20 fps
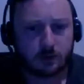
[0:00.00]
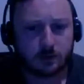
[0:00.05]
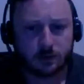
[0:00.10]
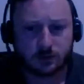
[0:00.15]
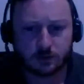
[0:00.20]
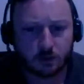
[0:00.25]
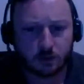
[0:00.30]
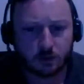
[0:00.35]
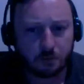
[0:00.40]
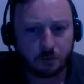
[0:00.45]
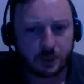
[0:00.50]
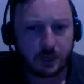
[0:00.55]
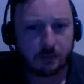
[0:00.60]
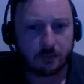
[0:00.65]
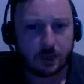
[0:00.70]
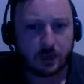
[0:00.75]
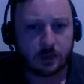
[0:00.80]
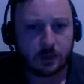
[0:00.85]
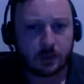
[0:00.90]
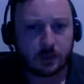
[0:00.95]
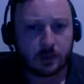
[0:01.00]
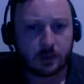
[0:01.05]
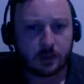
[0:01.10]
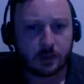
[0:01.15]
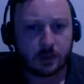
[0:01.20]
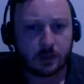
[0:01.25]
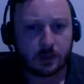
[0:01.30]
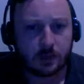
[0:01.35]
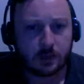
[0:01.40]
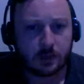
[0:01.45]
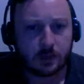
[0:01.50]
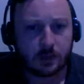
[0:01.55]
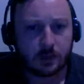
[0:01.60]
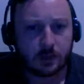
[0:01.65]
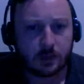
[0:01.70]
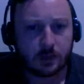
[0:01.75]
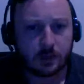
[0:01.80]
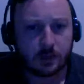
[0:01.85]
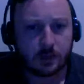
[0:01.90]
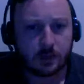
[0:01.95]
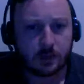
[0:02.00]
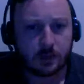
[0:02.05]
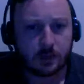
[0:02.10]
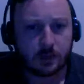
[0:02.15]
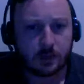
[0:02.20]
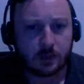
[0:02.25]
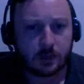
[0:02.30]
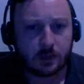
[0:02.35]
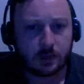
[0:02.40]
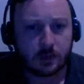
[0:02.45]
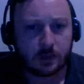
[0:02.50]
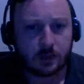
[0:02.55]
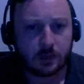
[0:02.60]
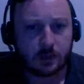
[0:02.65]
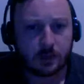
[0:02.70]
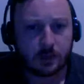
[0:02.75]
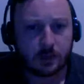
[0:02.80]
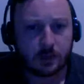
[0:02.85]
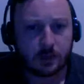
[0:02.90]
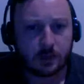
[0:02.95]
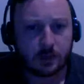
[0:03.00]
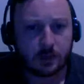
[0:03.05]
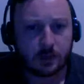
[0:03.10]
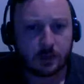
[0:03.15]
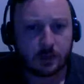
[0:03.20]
Just open it. I mean, I'm actually reading a book, Das Reboot,